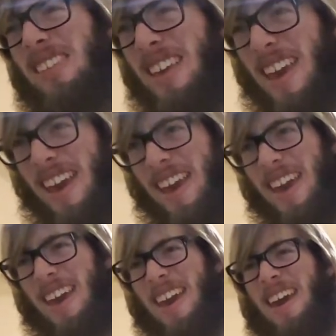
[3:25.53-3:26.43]

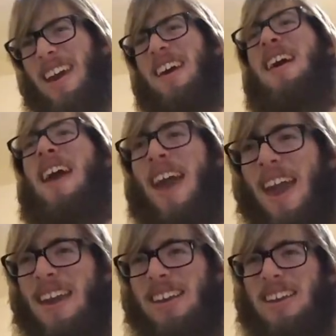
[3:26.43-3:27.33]
yeah. And
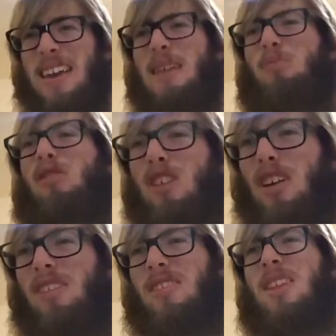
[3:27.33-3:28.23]
it keeps
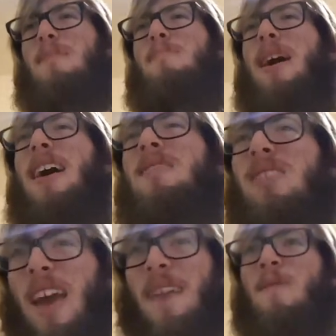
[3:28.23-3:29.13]
costing my
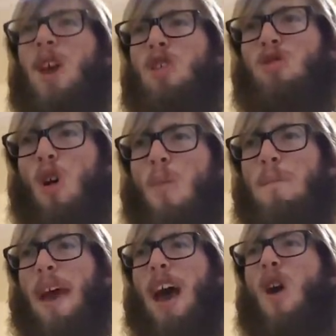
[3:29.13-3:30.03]
name no
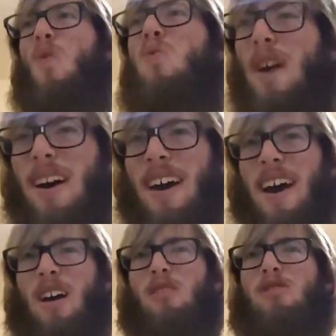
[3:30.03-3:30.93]
matter what
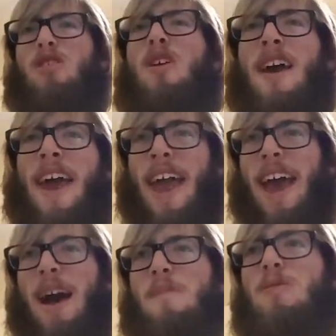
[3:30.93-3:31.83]
I'll do. And
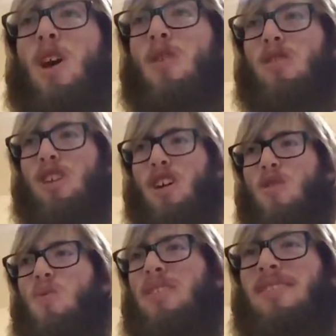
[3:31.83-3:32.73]
I'm no
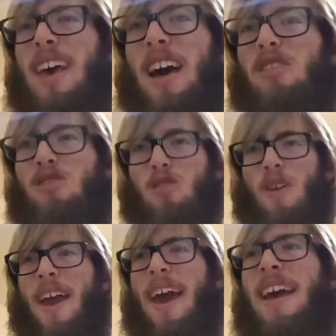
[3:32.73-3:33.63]
good without
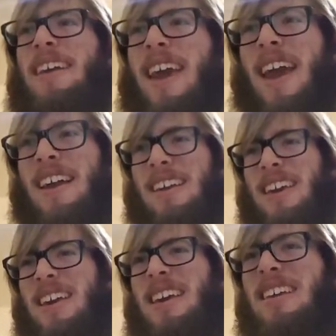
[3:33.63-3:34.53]
you, and I can't
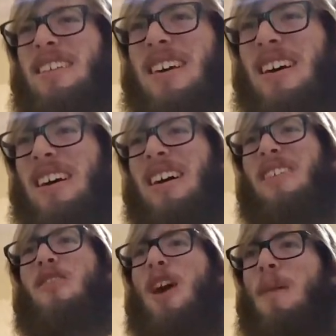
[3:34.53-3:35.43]
get
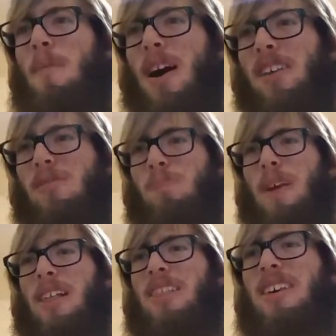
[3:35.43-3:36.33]
enough. Must
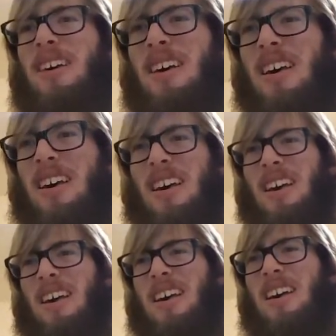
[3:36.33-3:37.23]
be
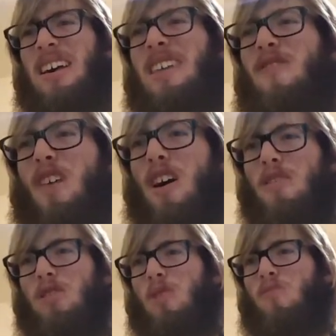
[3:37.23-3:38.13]
love
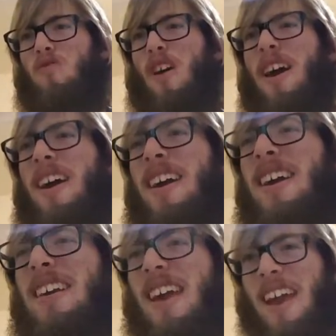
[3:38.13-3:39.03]
on the
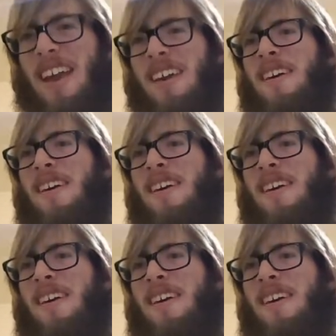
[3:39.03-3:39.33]
brain.